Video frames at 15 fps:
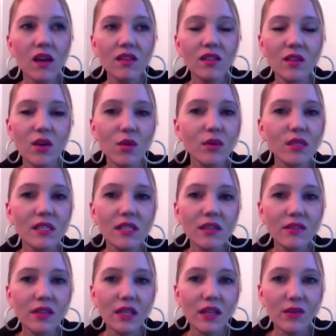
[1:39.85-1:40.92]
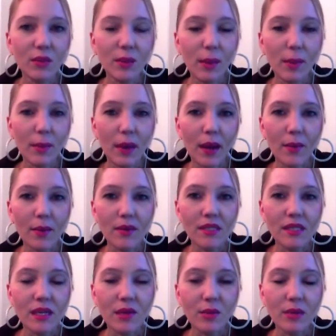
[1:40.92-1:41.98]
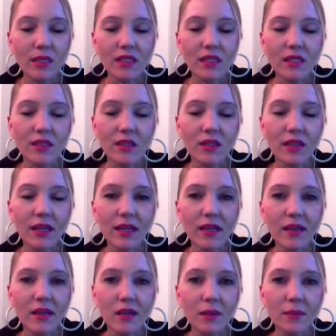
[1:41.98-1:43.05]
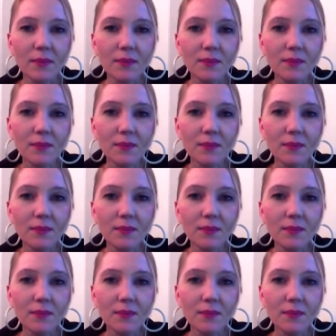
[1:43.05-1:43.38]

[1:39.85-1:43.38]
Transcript: So I wasn't even living with my mom. I was staying with my sister and